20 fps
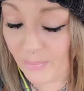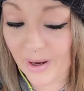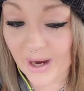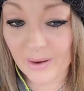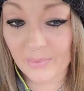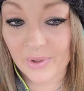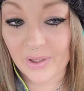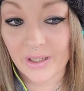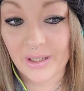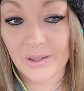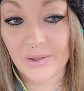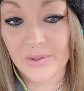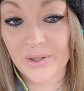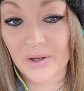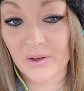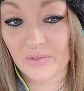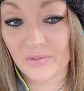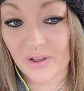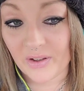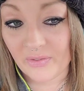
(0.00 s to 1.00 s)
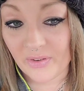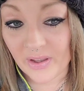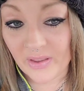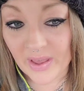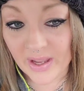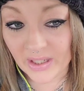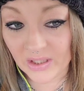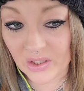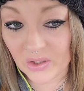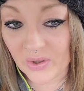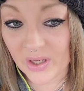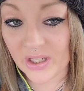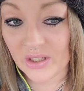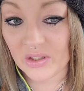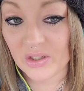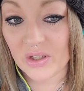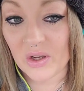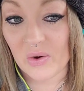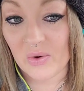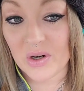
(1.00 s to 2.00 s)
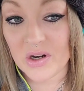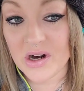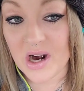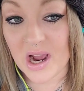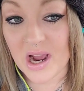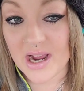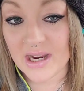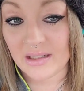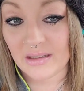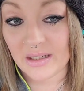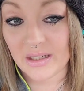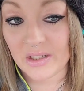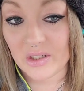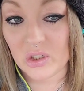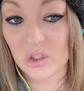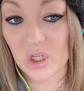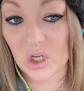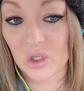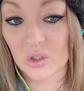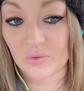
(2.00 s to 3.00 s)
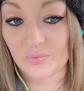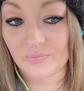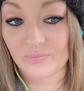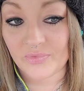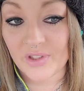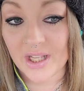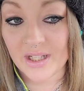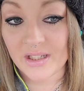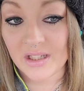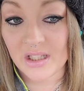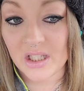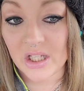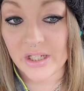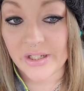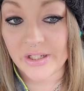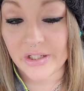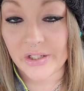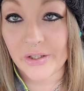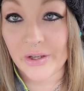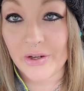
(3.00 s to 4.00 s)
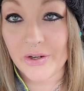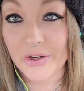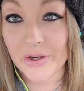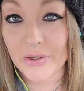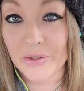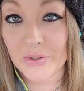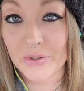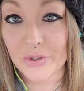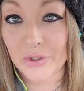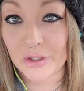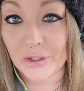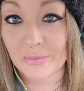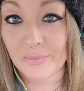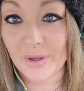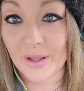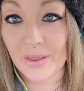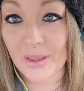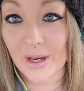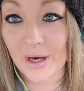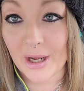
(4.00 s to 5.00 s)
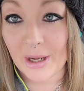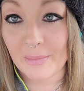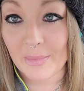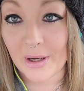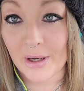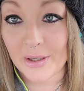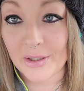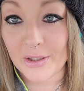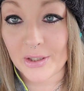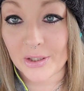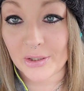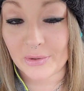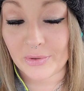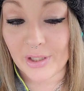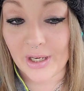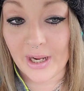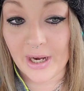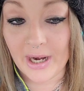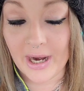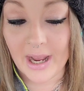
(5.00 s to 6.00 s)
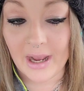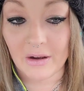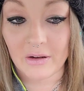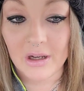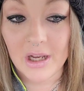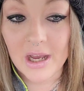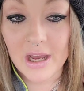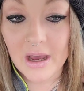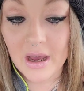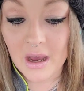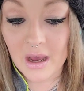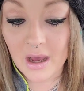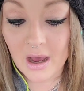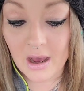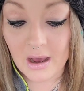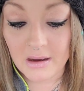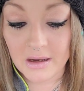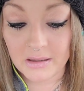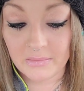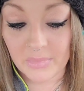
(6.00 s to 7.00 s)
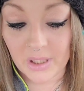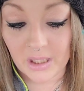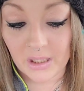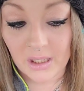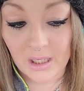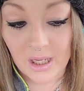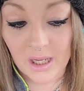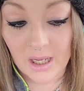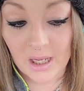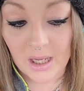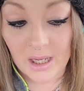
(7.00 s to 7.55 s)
but I really don't know if I feel like doing so or not. So that's the conundrum that I'm under right now. Um,